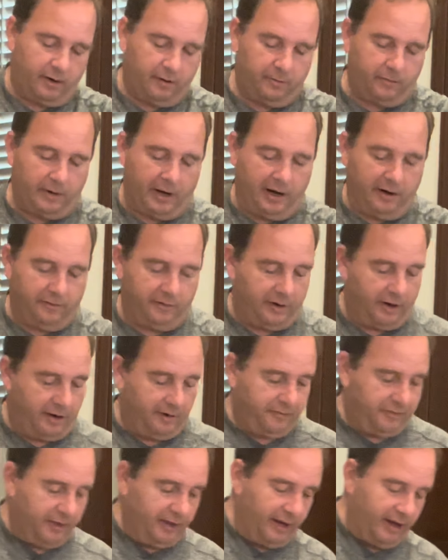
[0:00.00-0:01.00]
I'll round
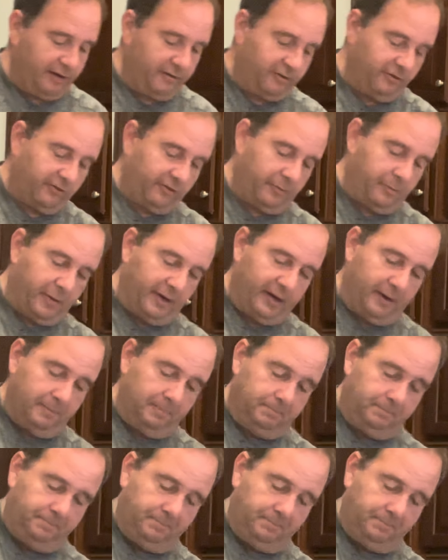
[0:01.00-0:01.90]
off the edges a bit.